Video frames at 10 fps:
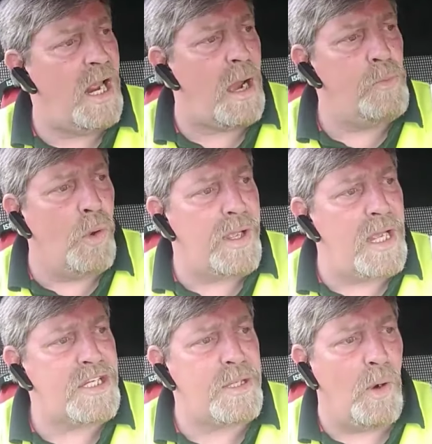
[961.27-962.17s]
I'm no
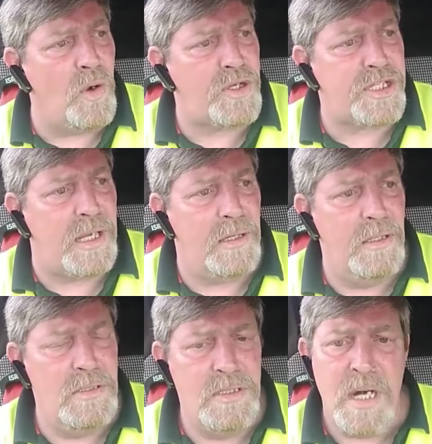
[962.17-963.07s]
against democracy.
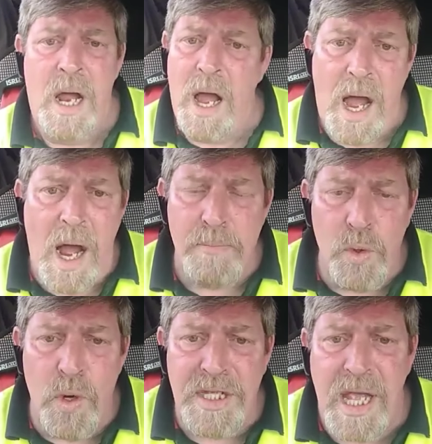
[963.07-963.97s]
I'm
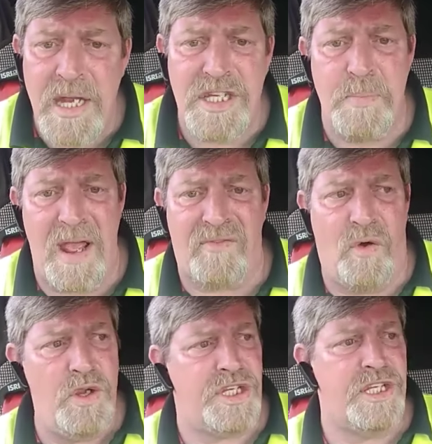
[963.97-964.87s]
no against mere
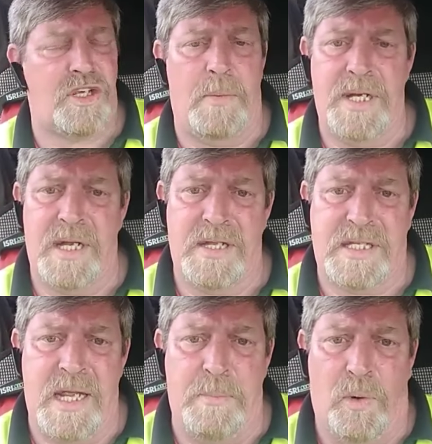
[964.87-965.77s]
voices coming to the
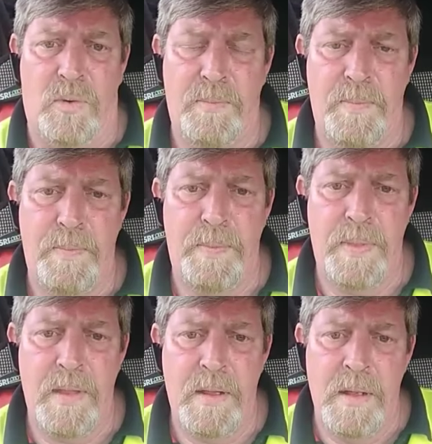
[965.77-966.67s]
table.
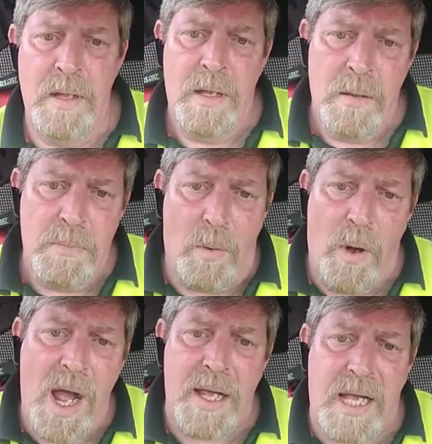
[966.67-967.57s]
But
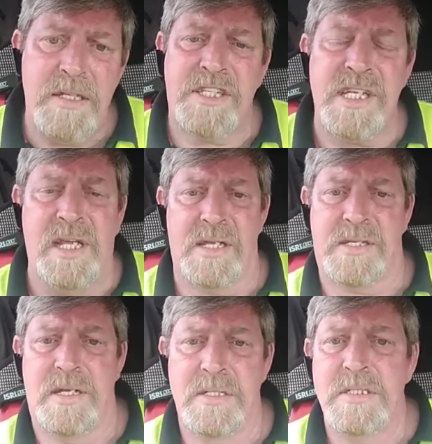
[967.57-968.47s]
what I can see
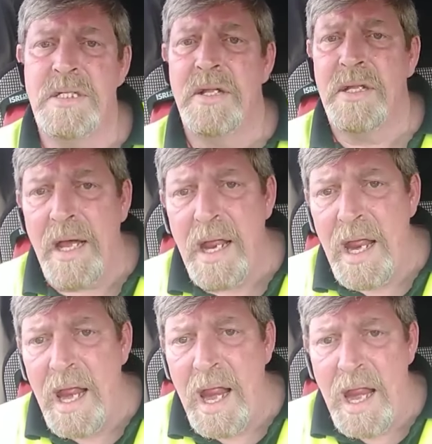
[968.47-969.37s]
is that
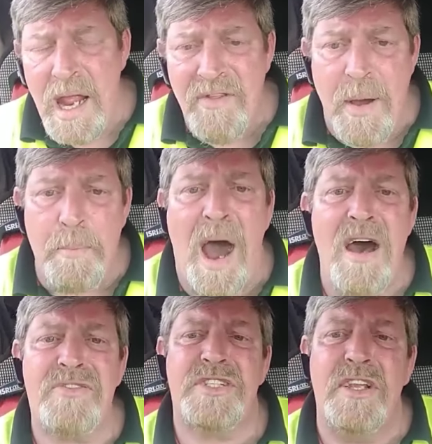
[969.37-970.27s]
uh, the
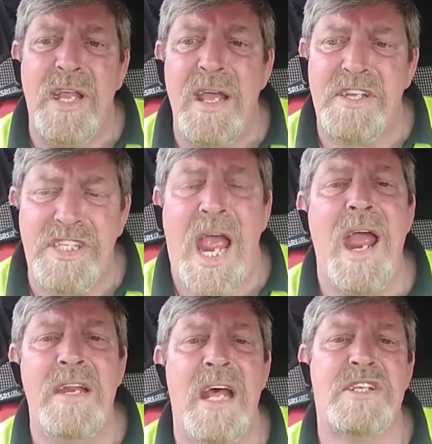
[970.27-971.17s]
maths that they are
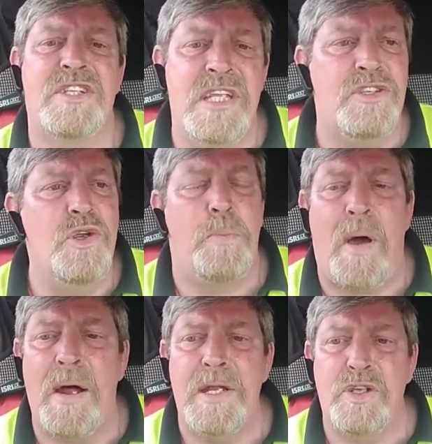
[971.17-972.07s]
setting this, these new
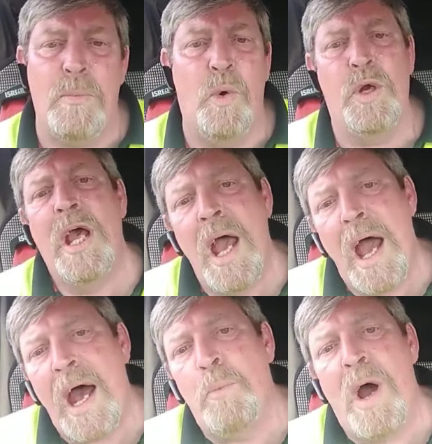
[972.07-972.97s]
parties up on
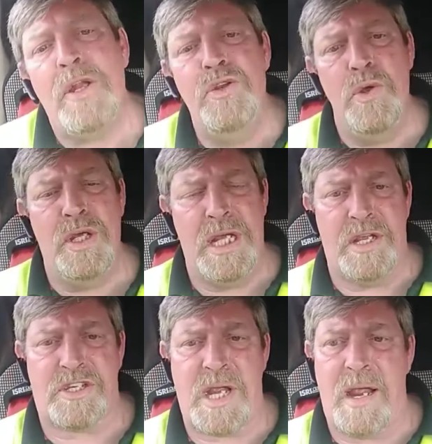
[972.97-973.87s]
and wanting you to get
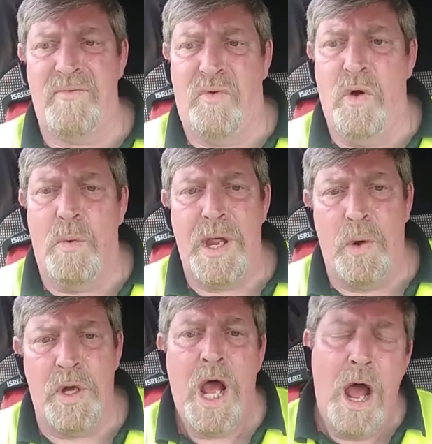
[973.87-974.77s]
your second vote away
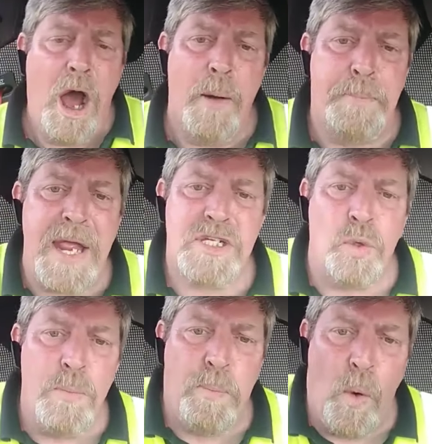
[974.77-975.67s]
on are based
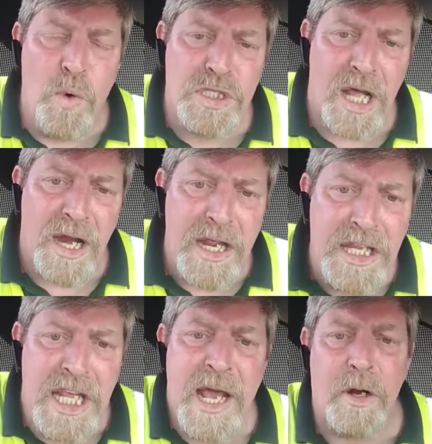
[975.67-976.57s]
on polls that are a
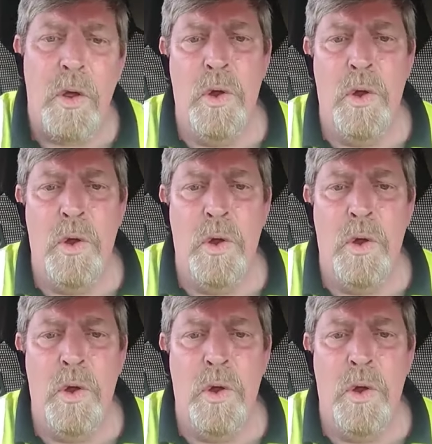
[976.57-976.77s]
year out